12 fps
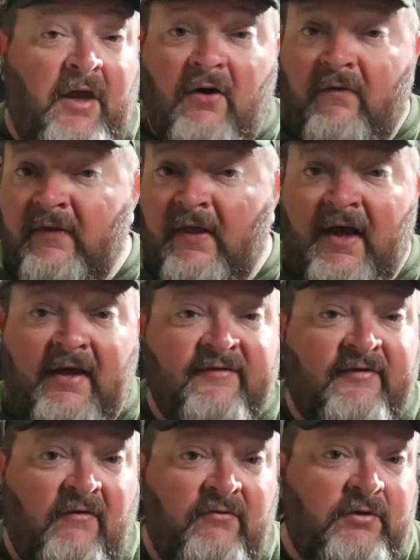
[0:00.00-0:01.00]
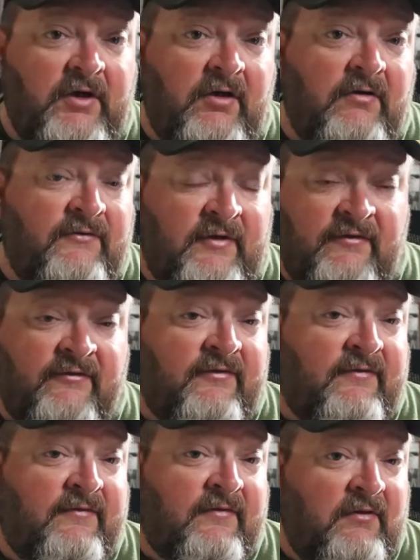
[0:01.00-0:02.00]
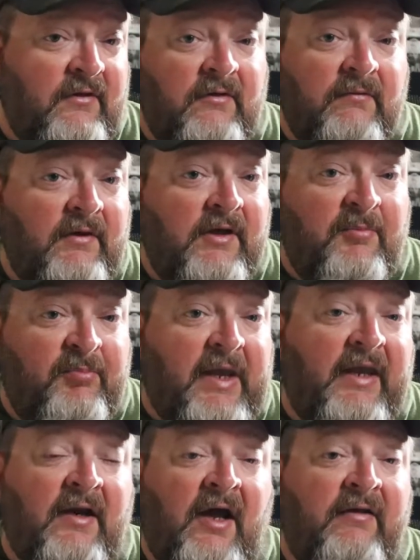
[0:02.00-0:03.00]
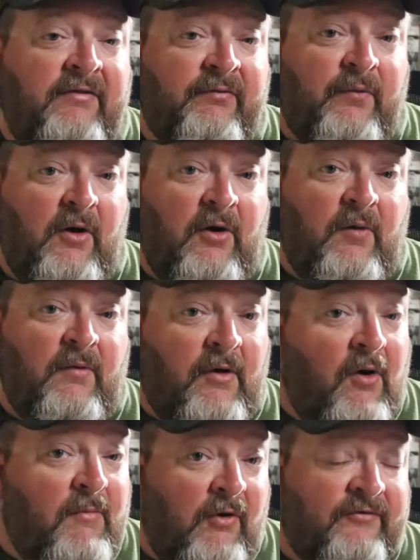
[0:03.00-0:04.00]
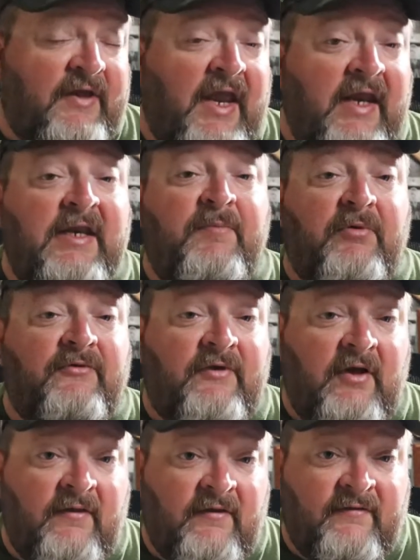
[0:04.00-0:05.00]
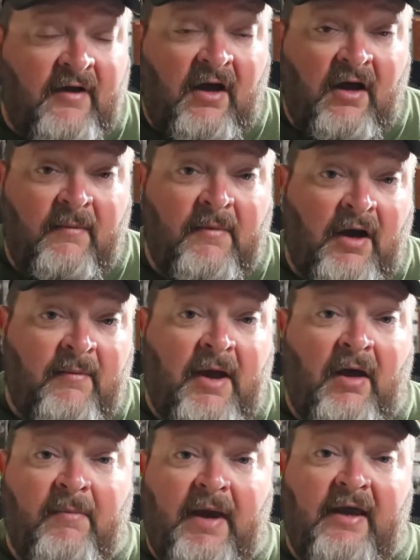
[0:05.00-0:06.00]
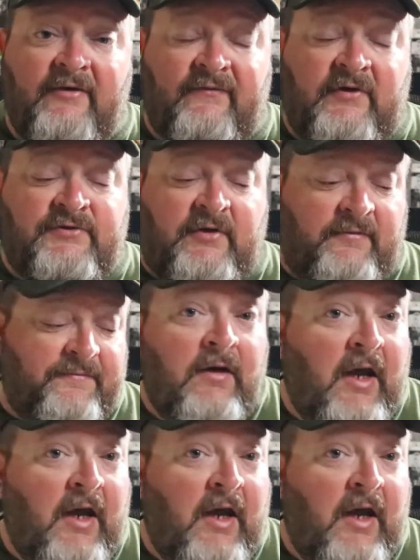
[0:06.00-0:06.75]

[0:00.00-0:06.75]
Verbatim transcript: And over the last several years, it's literally a bait I throw almost 80% of the time I'm out bass fishing.